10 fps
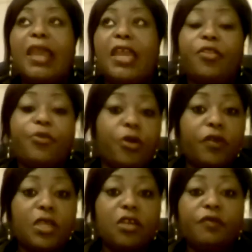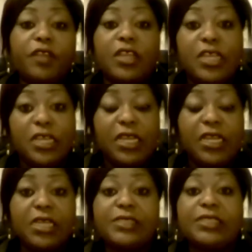and throughout the year, if they need
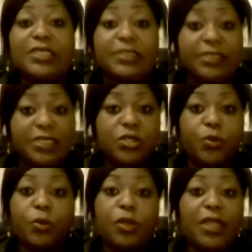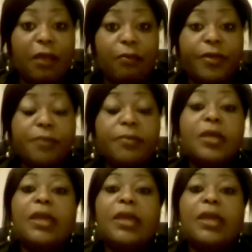any assistance, we will help them.